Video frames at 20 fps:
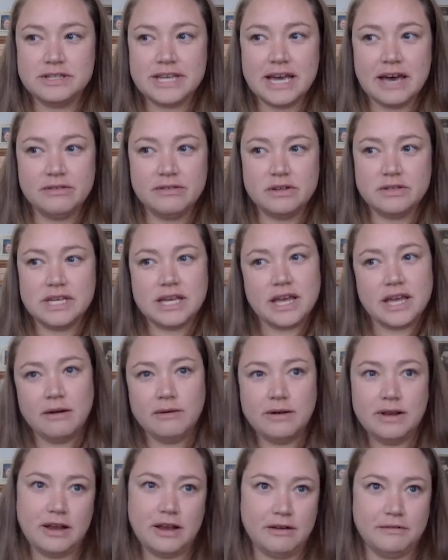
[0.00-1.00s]
half, I was like, I
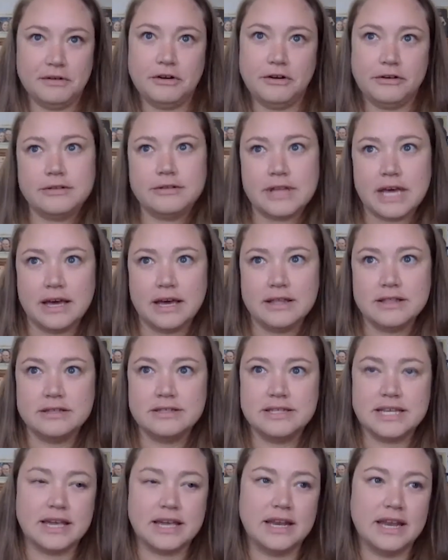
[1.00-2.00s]
would never do that. The
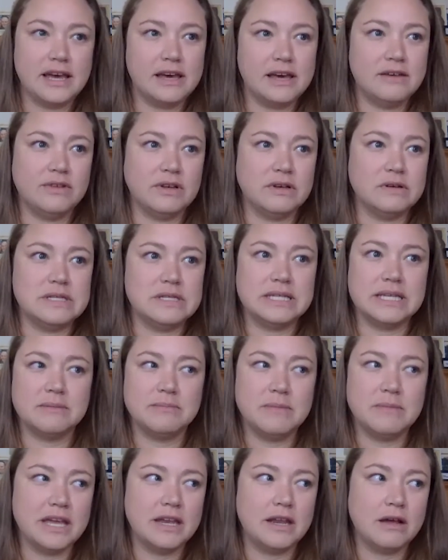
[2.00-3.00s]
second half, I was like,
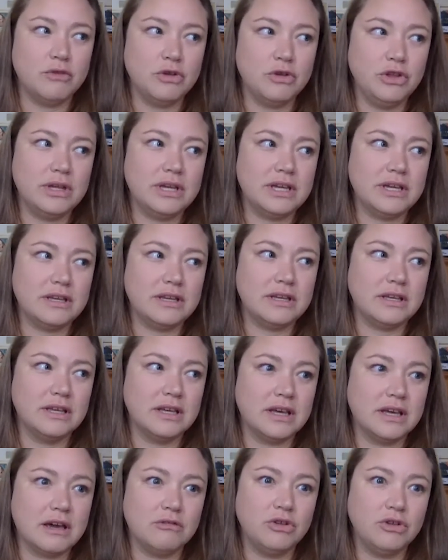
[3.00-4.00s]
man, I really,
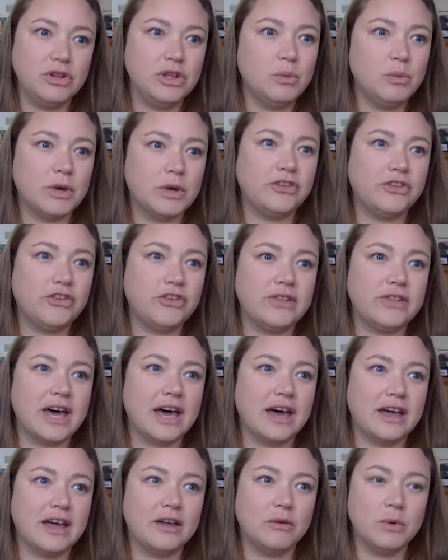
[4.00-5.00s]
I really want to do
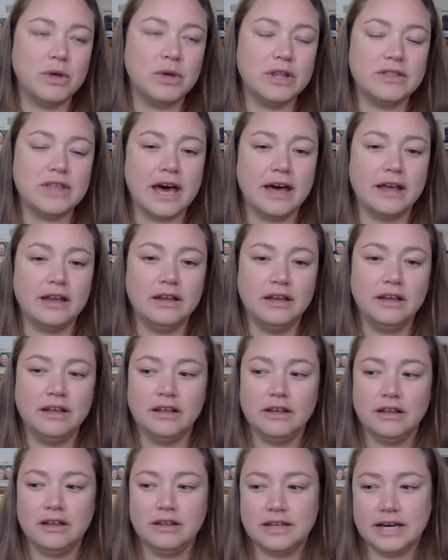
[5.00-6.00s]
that. I want that,
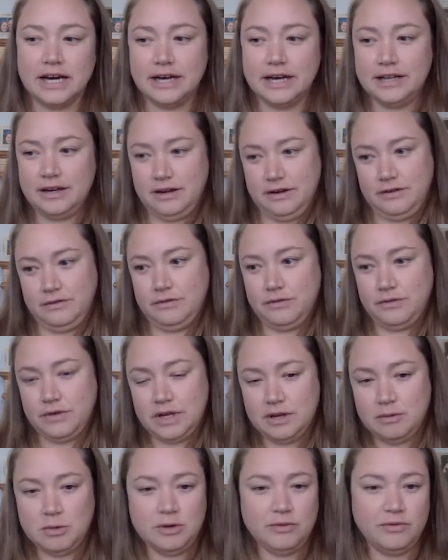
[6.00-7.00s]
that
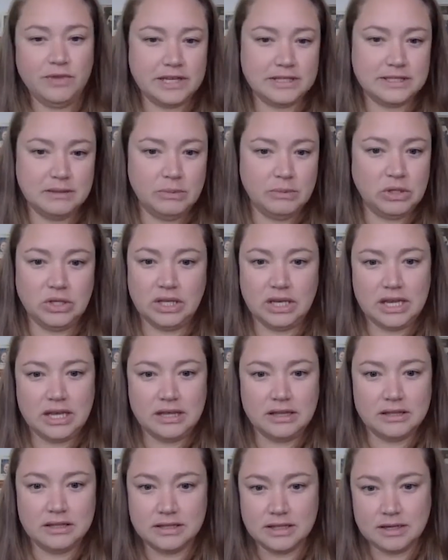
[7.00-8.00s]
freedom and flexibility
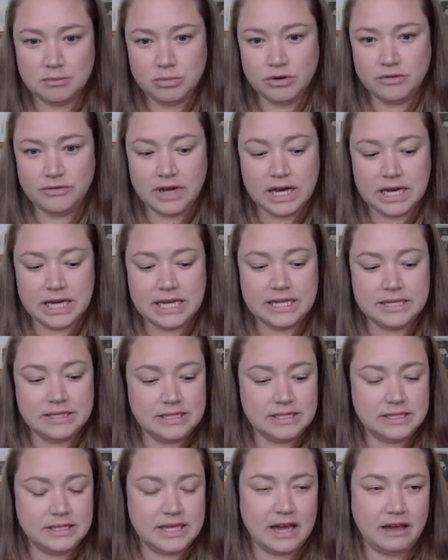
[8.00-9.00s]
that it provides
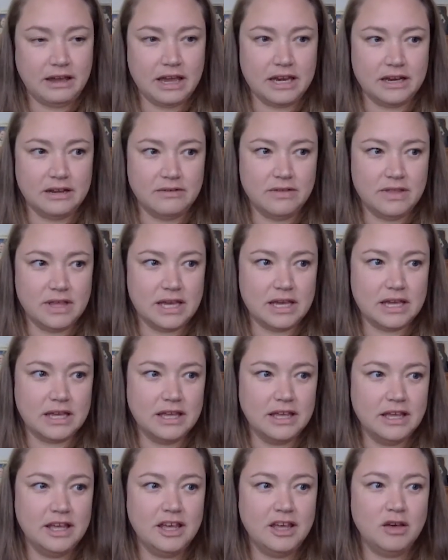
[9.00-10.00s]
and that kind of thing.
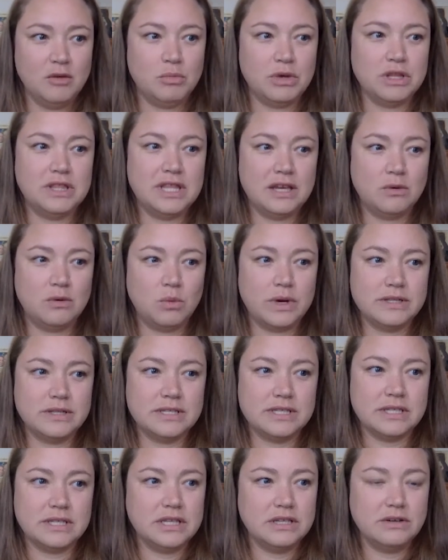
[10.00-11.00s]
But then
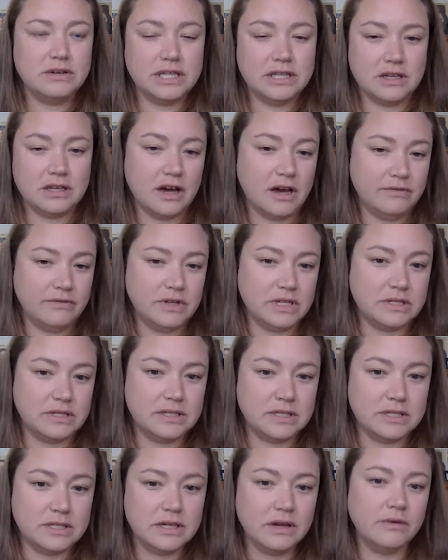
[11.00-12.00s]
once you get the confidence
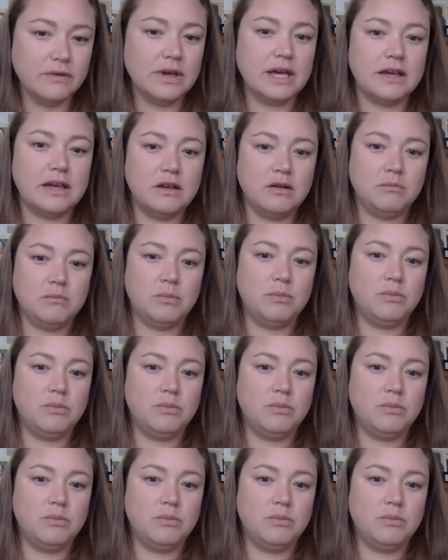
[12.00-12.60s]
to do it,